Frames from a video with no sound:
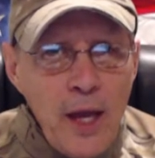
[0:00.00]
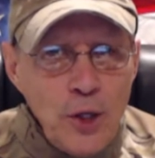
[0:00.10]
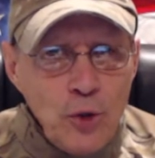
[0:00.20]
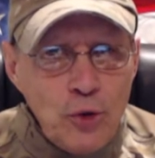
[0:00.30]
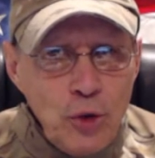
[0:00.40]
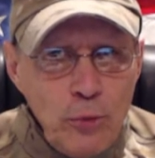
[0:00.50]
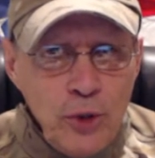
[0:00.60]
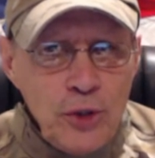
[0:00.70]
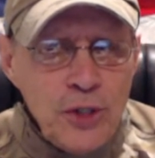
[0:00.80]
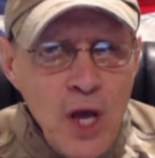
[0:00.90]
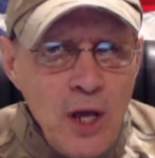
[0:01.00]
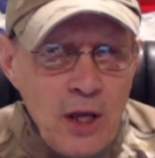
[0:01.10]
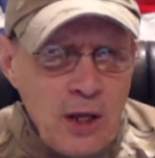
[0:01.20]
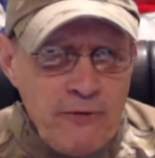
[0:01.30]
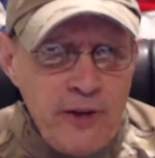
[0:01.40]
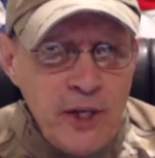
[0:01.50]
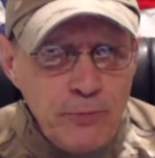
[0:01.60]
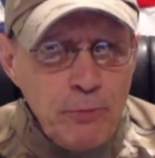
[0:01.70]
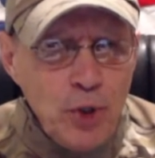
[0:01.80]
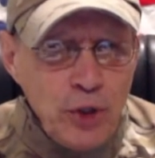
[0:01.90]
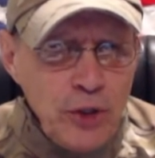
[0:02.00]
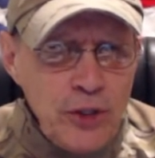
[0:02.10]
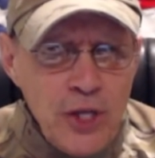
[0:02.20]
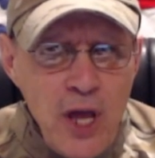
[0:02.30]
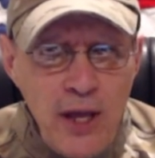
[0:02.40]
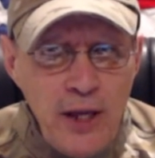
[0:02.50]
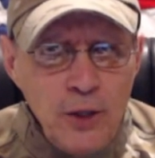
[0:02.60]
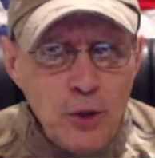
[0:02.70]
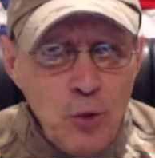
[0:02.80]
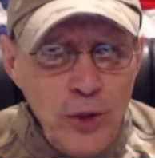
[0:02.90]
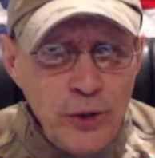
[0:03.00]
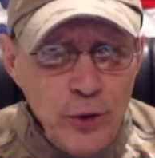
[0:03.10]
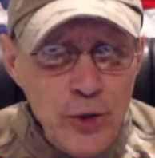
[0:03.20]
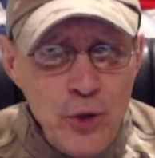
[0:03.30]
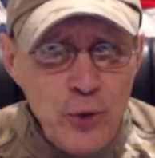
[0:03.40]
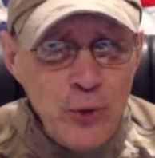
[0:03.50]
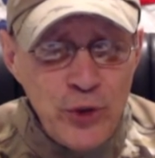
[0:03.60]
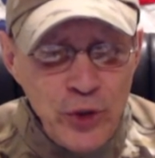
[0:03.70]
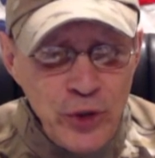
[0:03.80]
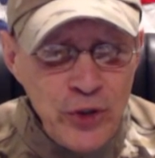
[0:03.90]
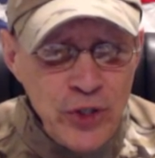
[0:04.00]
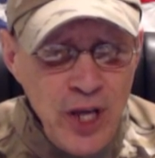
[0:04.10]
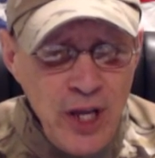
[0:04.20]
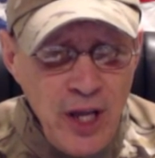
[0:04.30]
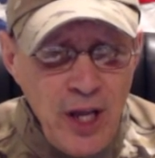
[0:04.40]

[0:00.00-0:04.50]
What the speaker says: Hey YouTubers, Facebookers, and Twitter users.